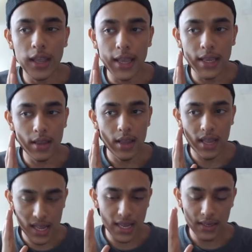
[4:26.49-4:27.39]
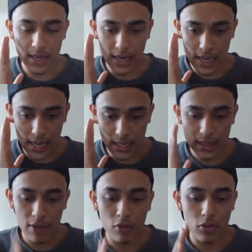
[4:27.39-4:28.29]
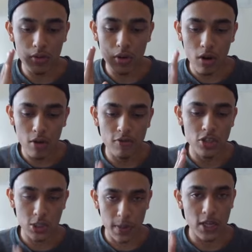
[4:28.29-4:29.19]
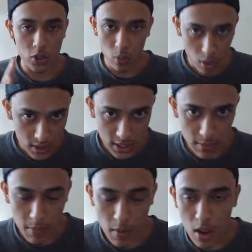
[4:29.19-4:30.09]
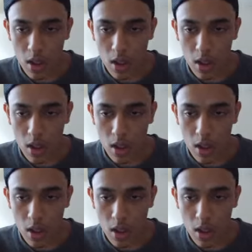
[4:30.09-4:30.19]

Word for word: a a a level of respect towards him,